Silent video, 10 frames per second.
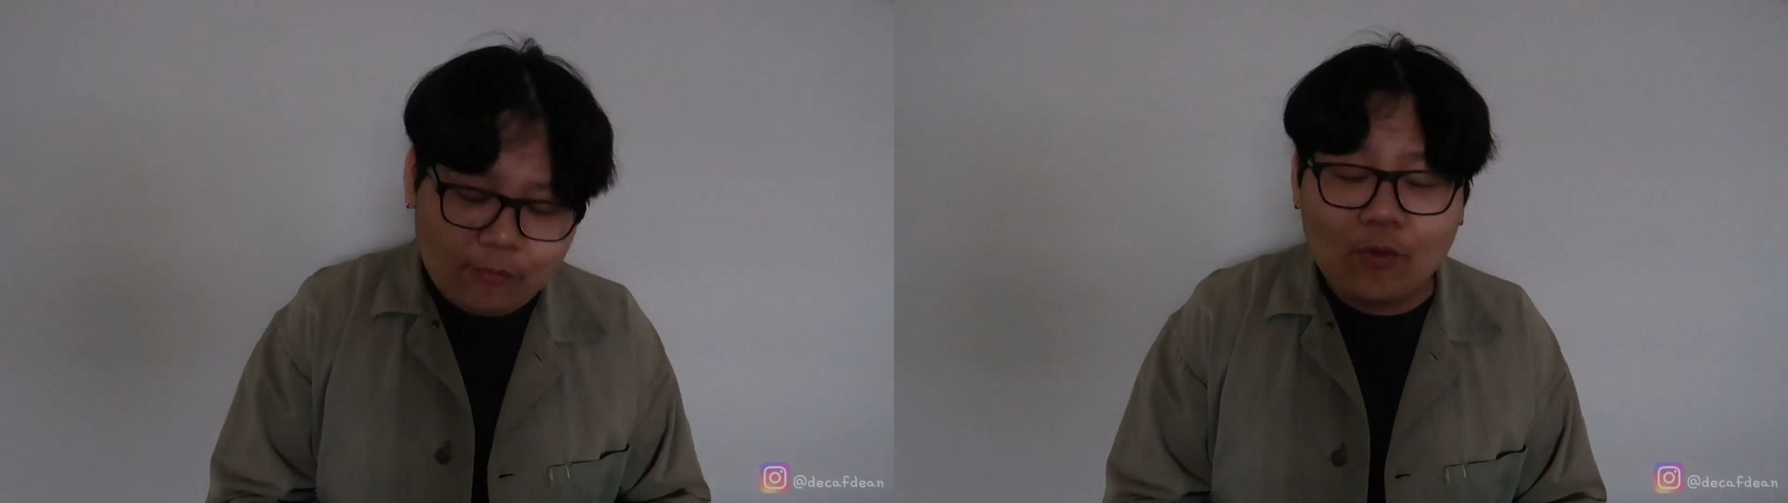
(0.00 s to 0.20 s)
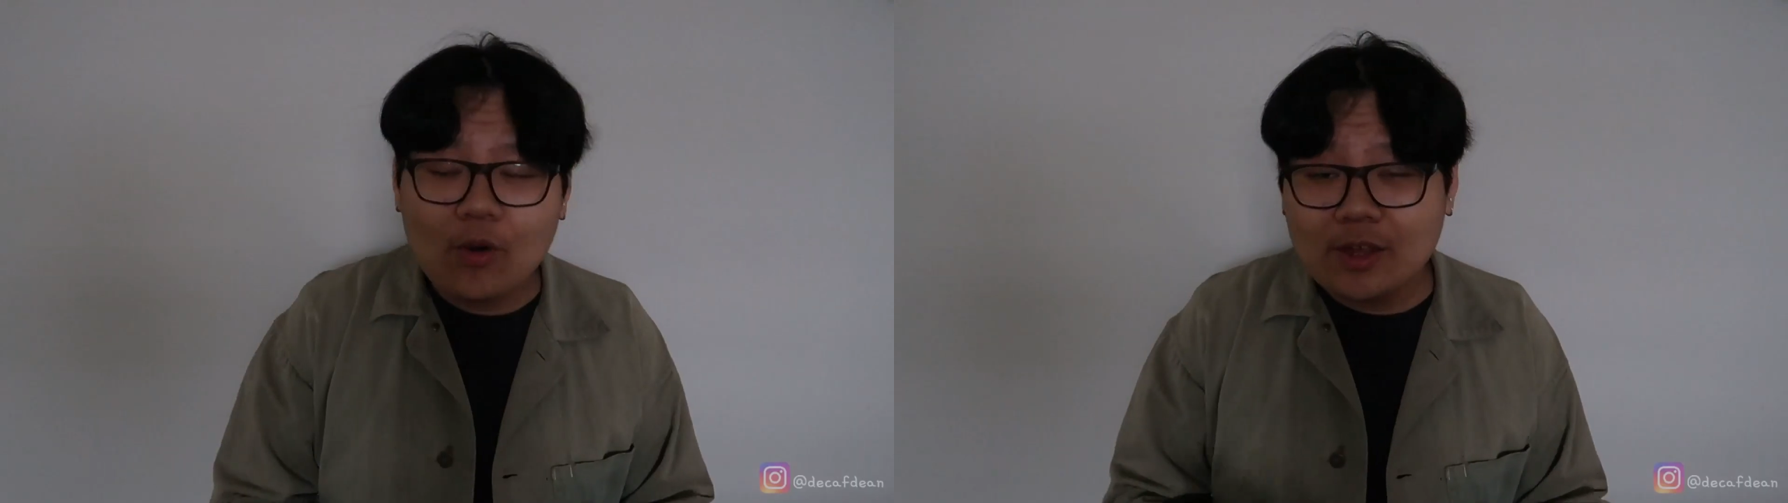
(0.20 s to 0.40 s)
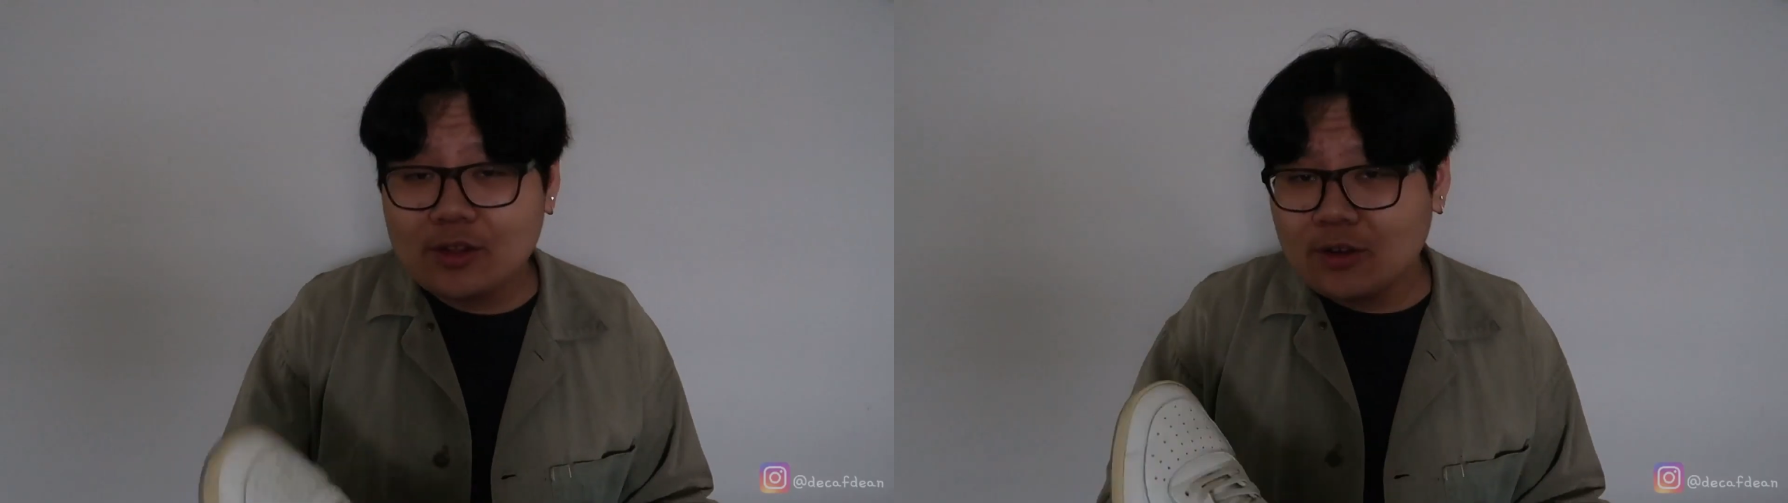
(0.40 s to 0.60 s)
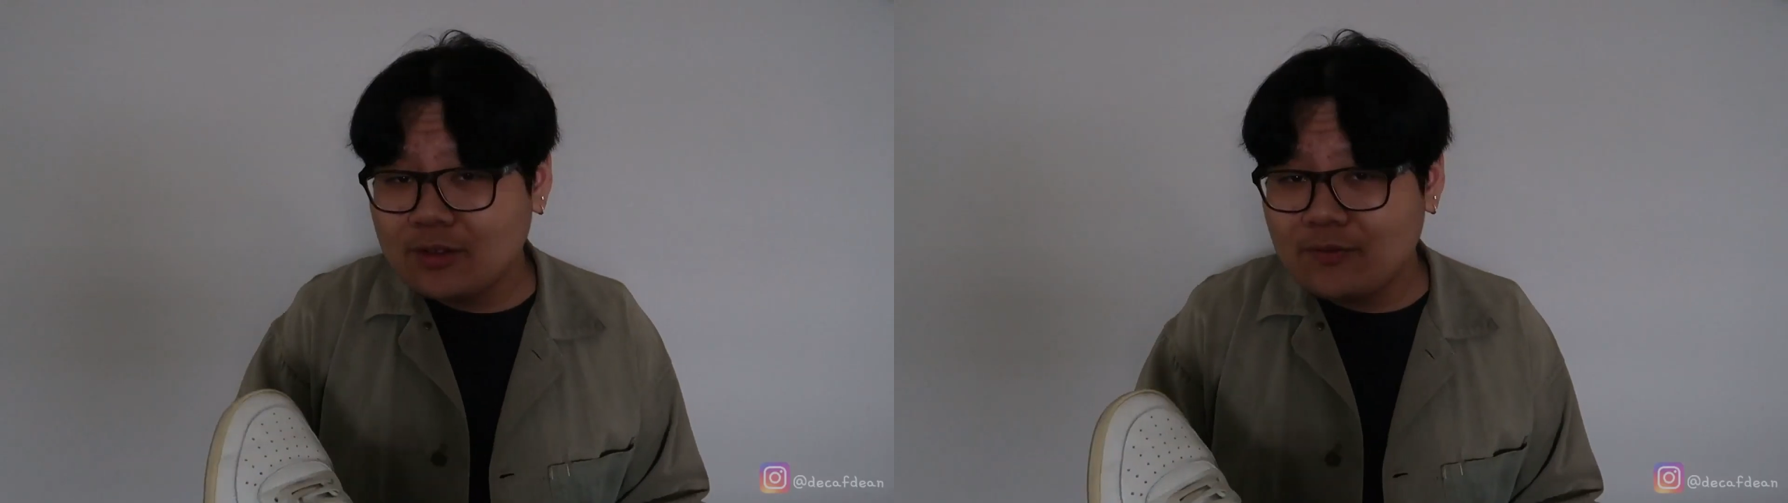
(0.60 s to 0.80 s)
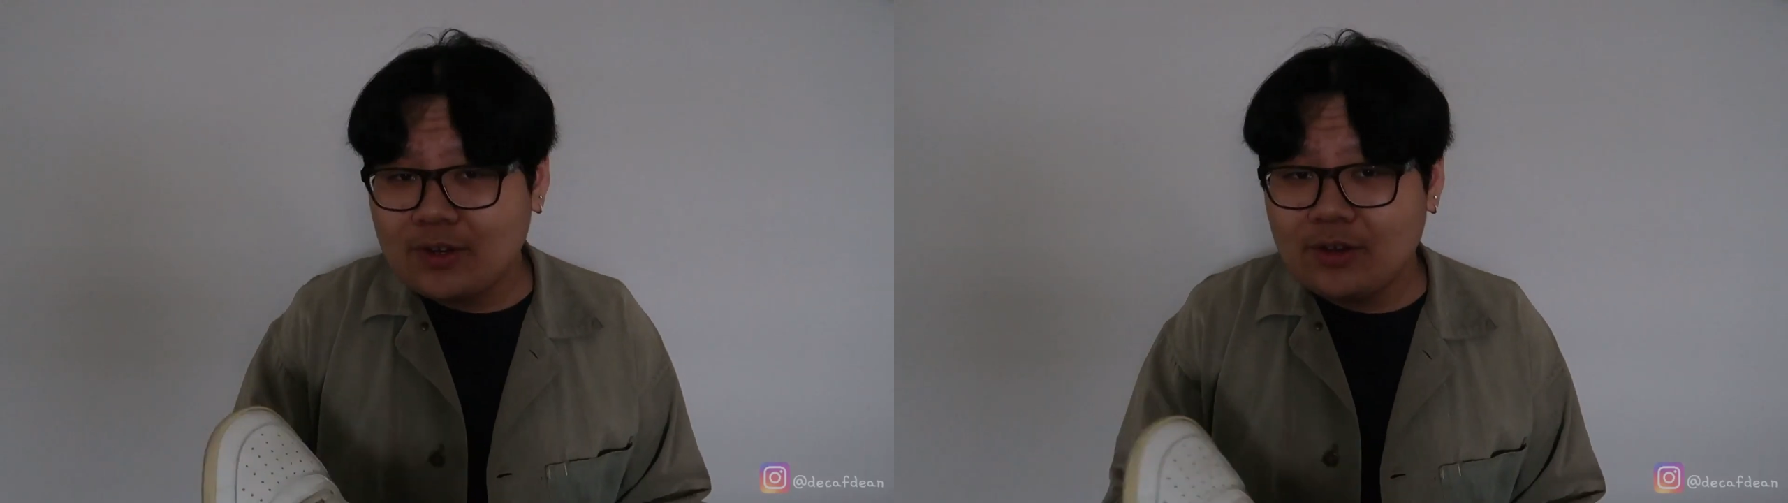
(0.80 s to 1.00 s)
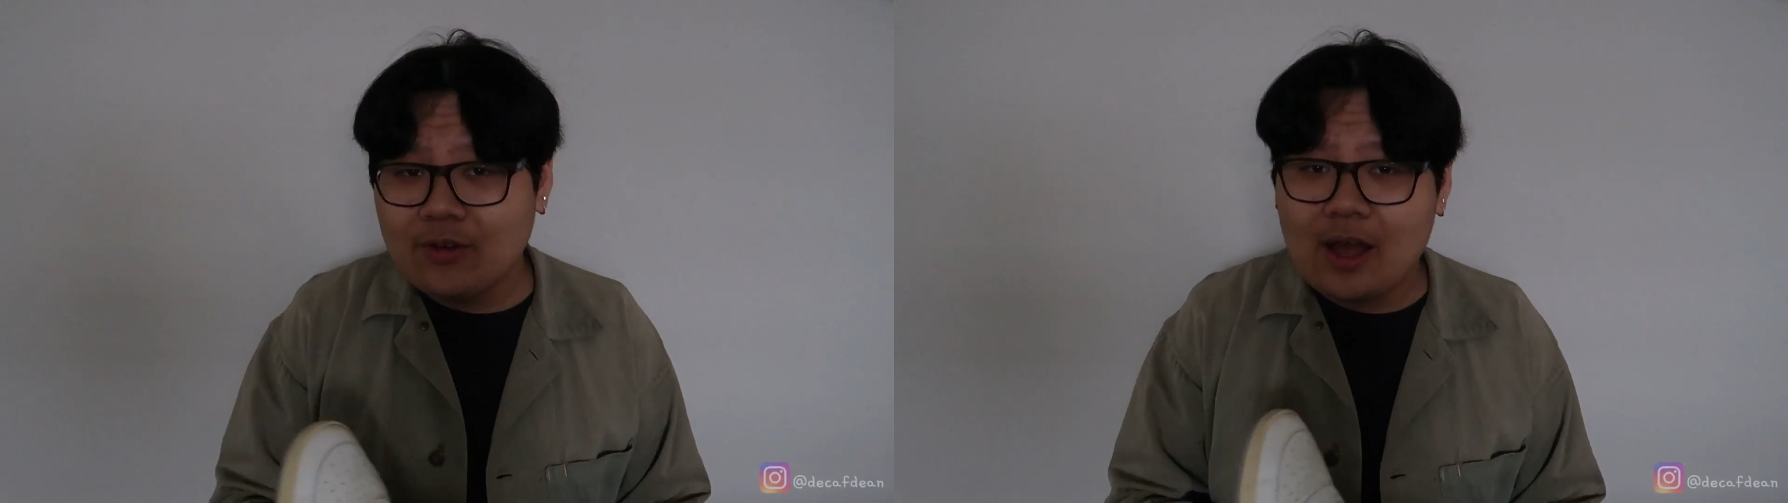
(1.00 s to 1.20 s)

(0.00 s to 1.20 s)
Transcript: before I start the video,